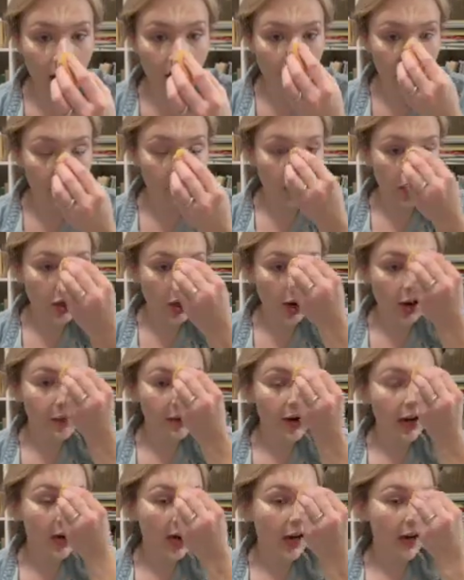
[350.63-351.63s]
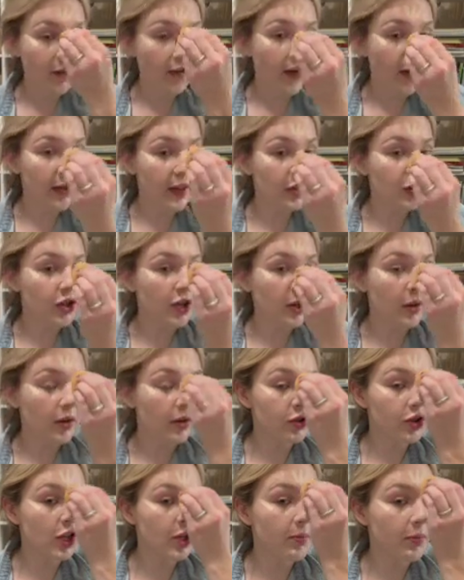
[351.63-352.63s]
And we'll talk about how to find that
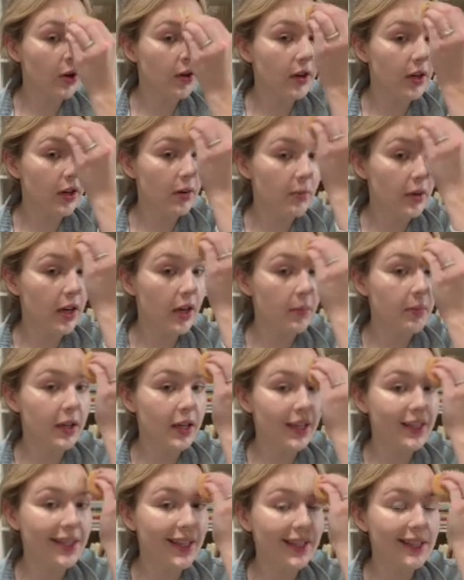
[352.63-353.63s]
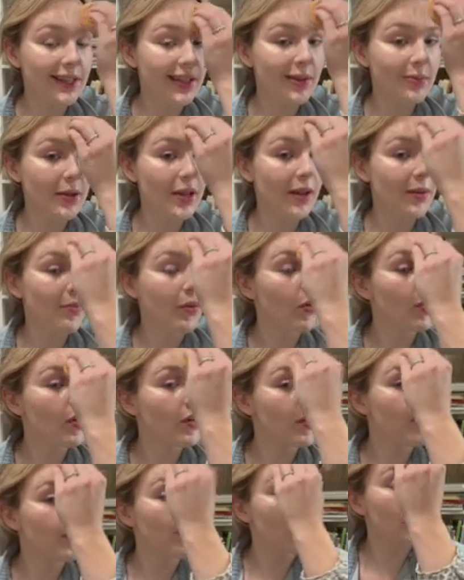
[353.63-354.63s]
cheekbone in a minute because that's gonna be
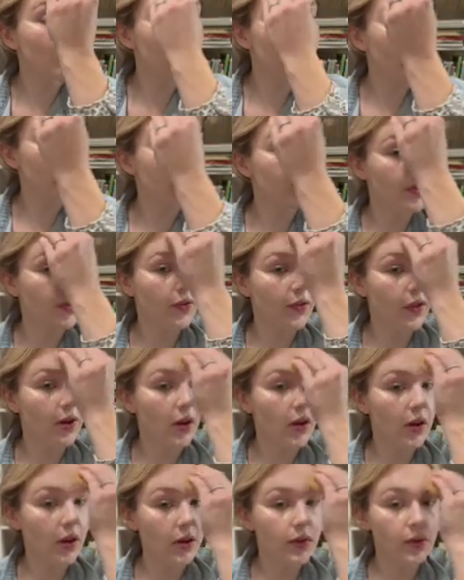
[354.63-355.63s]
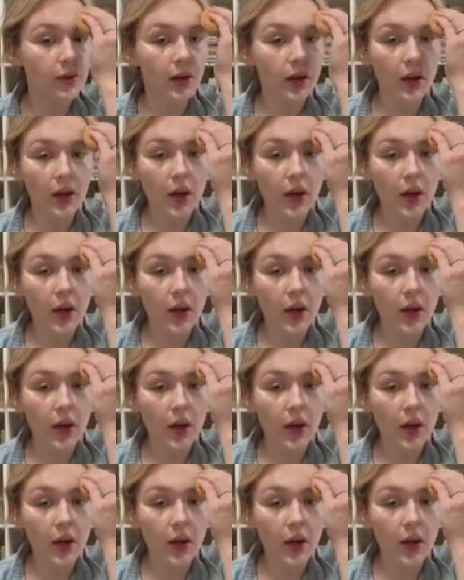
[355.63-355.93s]
important for our blush and for our contour.